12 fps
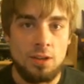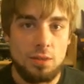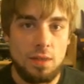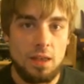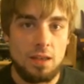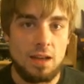
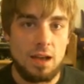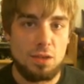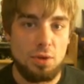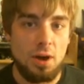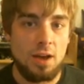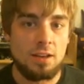then I
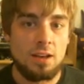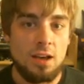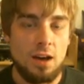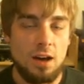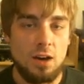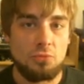thought
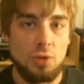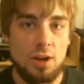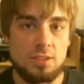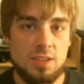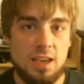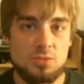
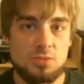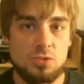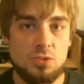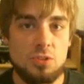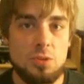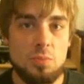Frostlass was
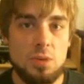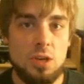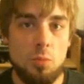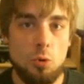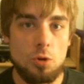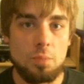going to be
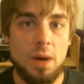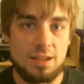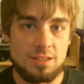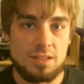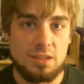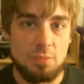a more
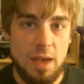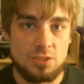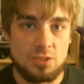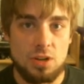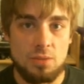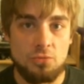positive
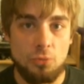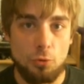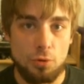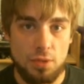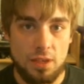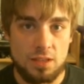matchup
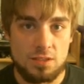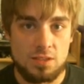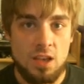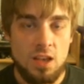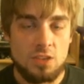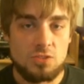for
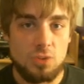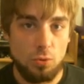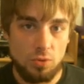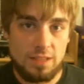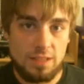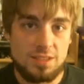this. So
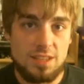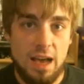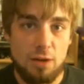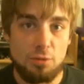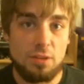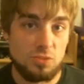let's see
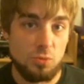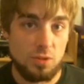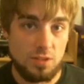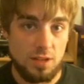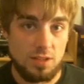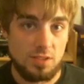how this
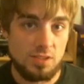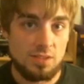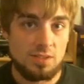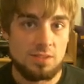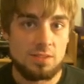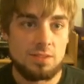one does.
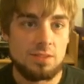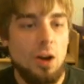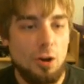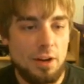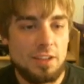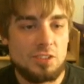
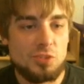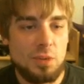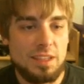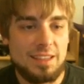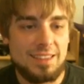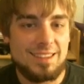Alright, so
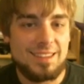we get the